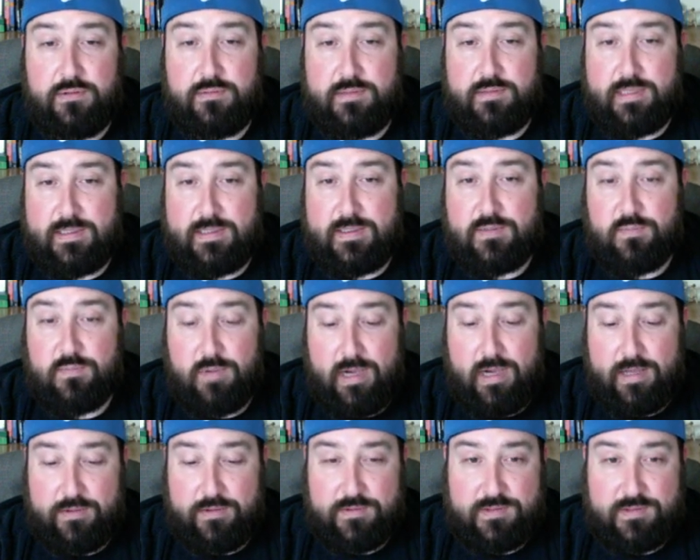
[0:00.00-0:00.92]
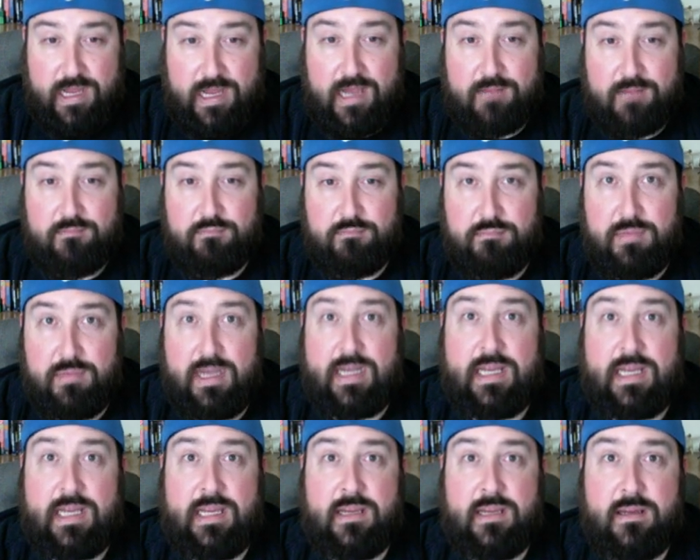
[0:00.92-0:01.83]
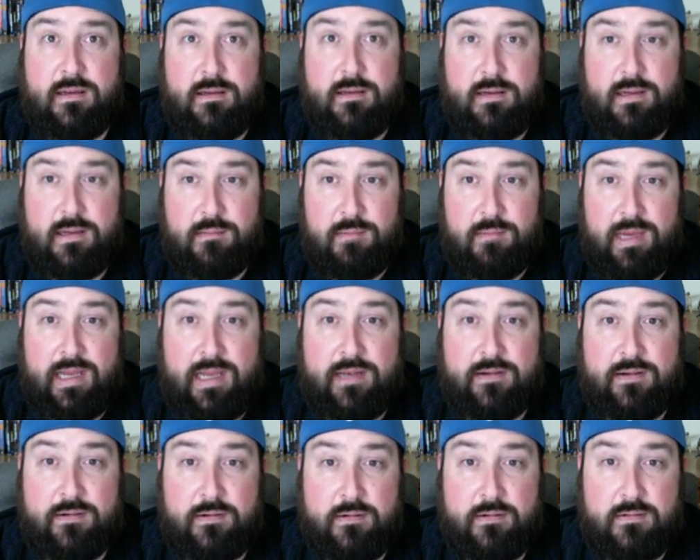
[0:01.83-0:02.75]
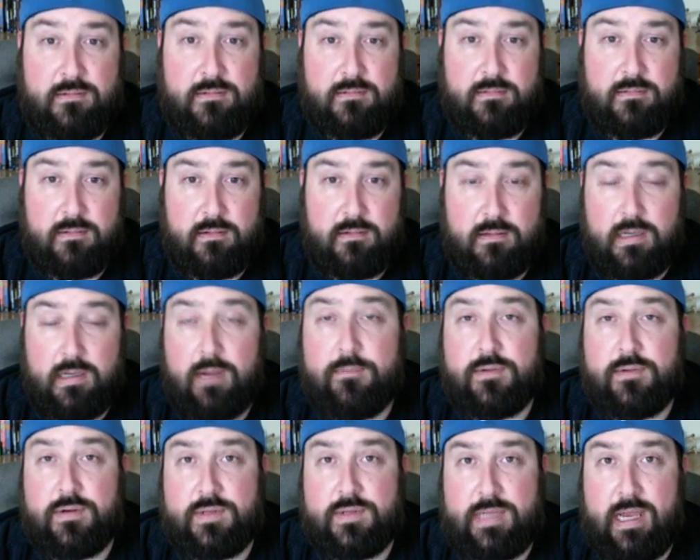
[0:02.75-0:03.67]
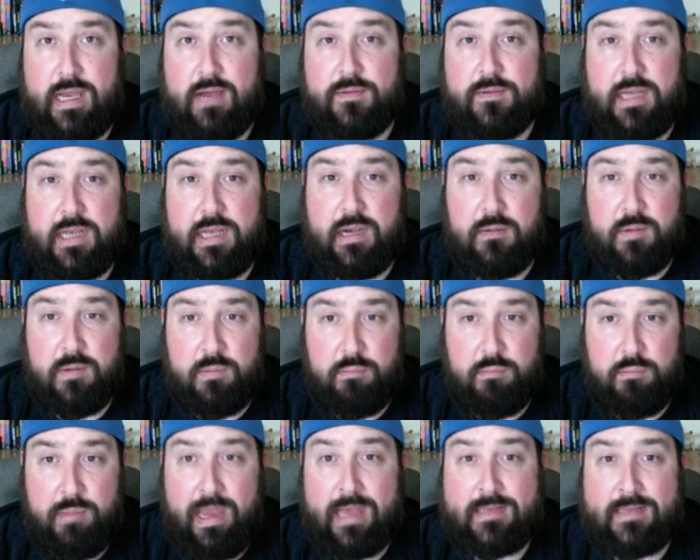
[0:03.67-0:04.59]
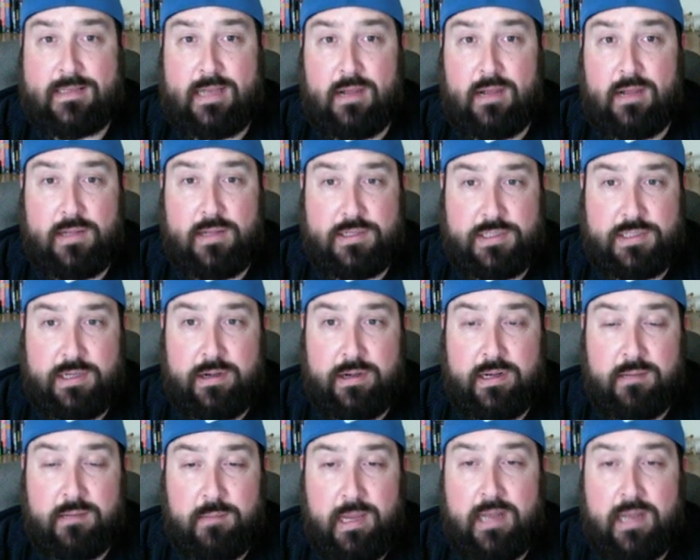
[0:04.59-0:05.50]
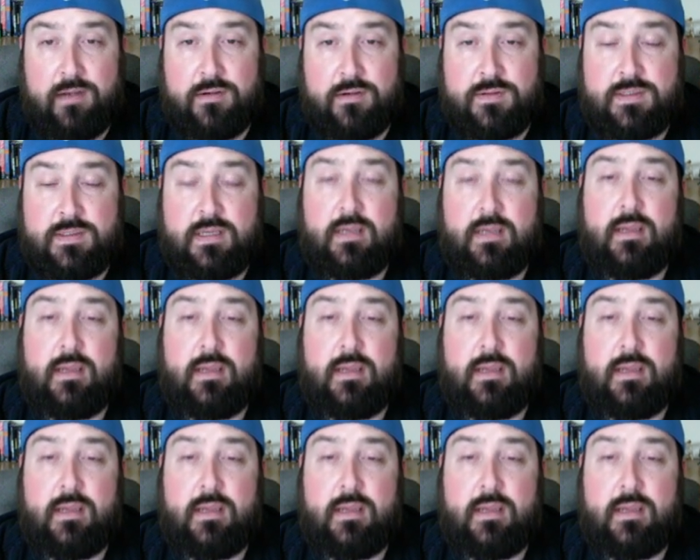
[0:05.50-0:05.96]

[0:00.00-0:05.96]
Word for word: And this is why there's not many commander or governors out there with maxed out legendary commanders